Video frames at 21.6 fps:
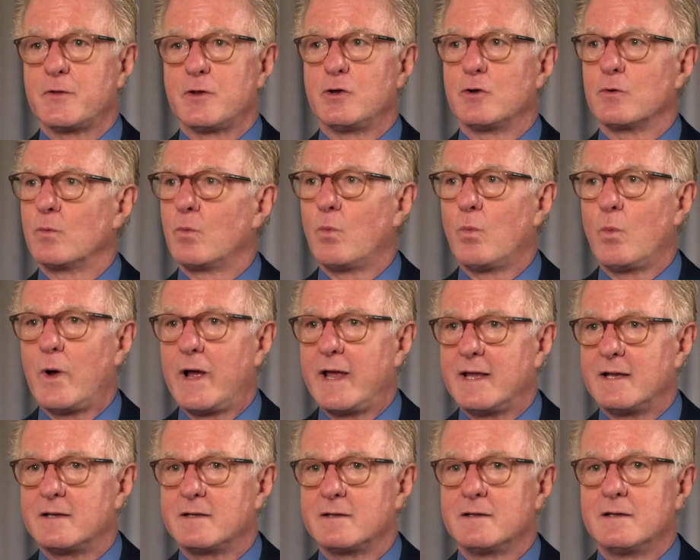Your
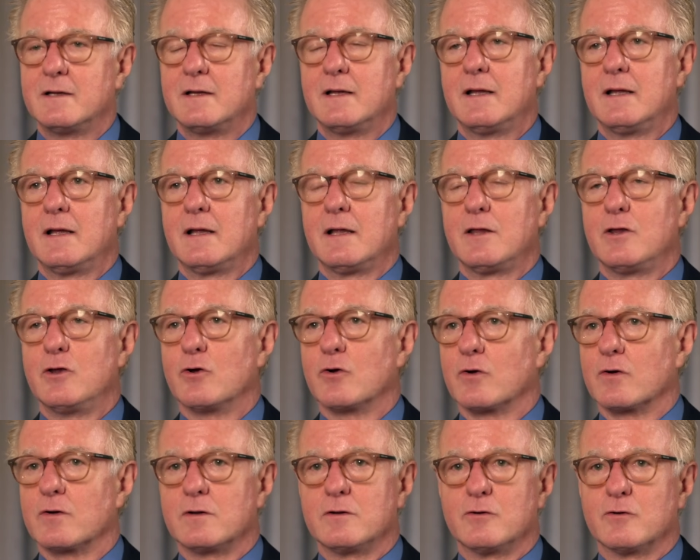weight,
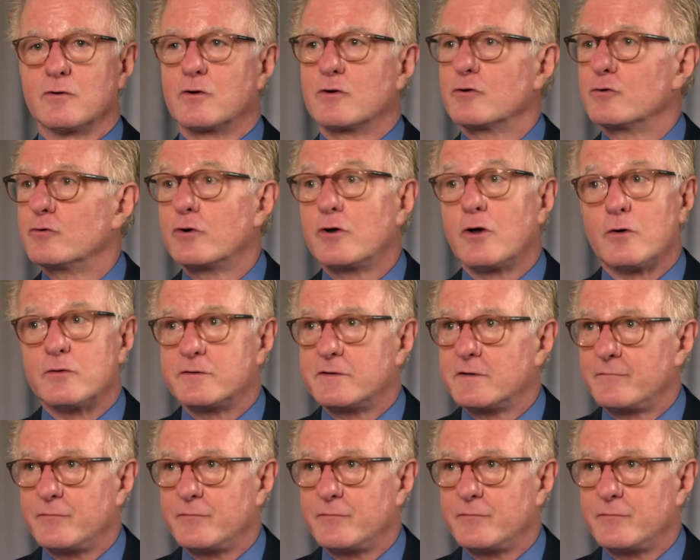your glucose